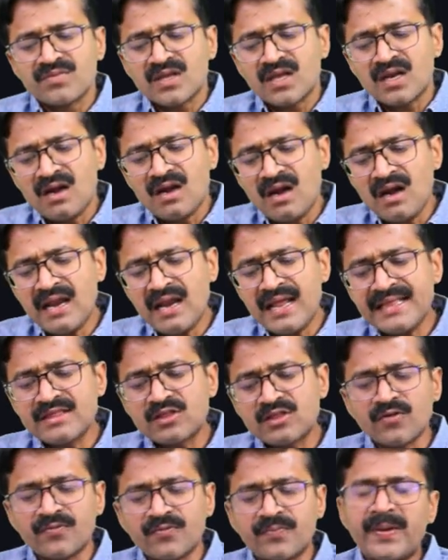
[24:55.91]
length
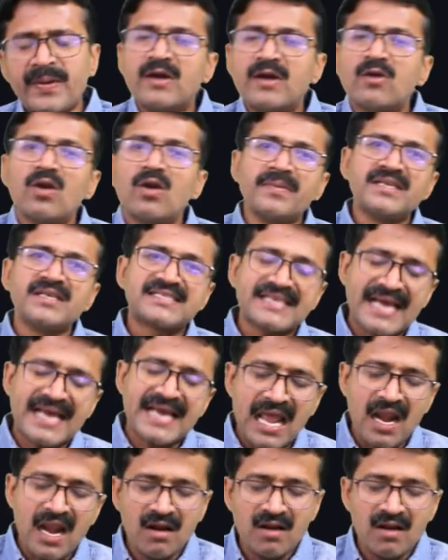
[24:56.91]
of pendulum is
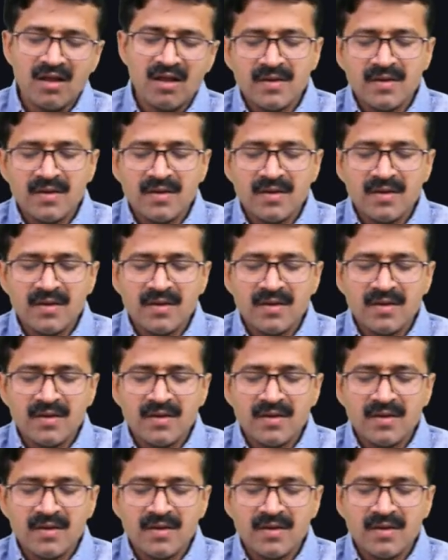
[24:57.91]
L,